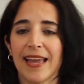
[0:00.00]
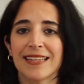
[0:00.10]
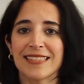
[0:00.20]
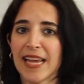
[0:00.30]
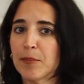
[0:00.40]

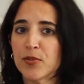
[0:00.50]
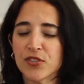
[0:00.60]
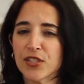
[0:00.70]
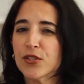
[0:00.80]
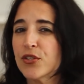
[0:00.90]

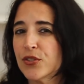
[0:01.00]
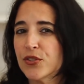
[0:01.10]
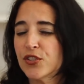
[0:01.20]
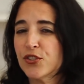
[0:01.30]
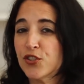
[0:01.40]
Examples
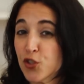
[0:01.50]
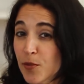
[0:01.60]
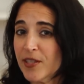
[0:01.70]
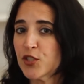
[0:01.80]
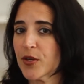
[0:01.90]
include
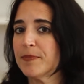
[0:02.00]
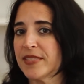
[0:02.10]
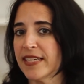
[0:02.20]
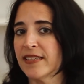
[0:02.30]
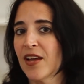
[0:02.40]

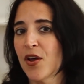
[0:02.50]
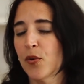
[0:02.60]
sumatriptan,